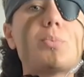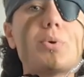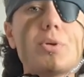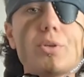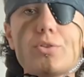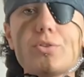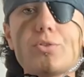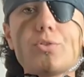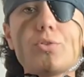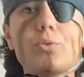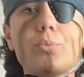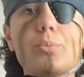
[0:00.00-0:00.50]

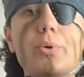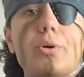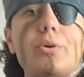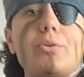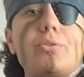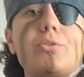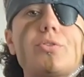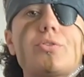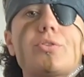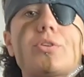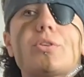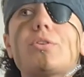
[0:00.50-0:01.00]
pistol
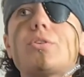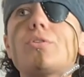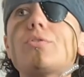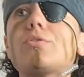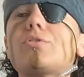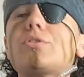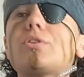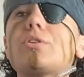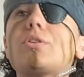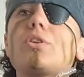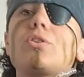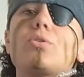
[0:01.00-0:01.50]
belt, and you've
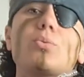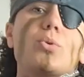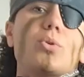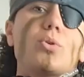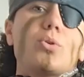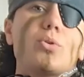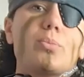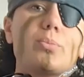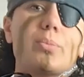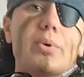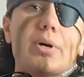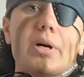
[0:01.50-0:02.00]
seen this
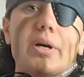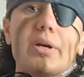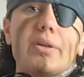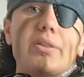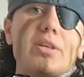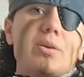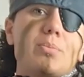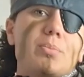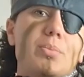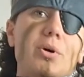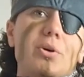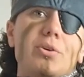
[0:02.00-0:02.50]
worn by
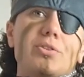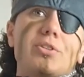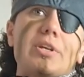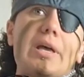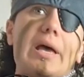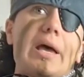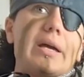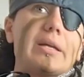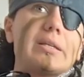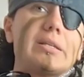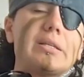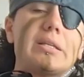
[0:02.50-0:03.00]
the Boss
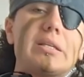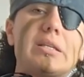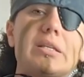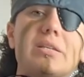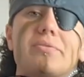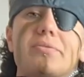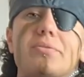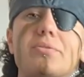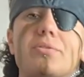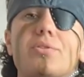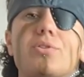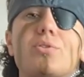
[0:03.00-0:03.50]
and
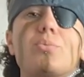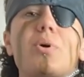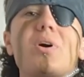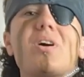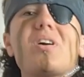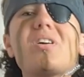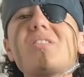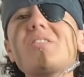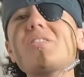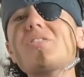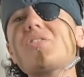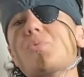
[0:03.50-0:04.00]
Eva as
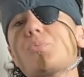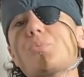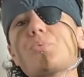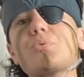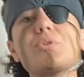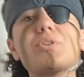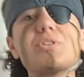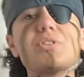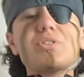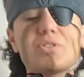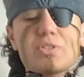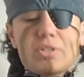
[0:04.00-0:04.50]
well. It's
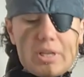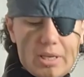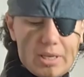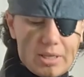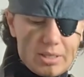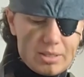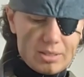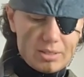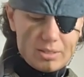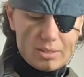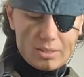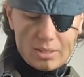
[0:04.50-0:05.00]
pretty
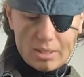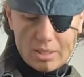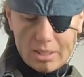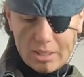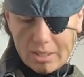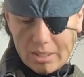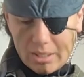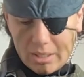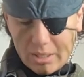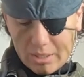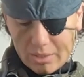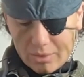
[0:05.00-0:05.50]
standard.
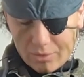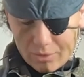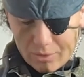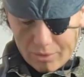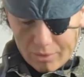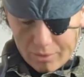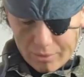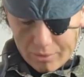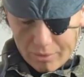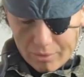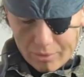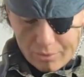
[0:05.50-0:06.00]
It's got the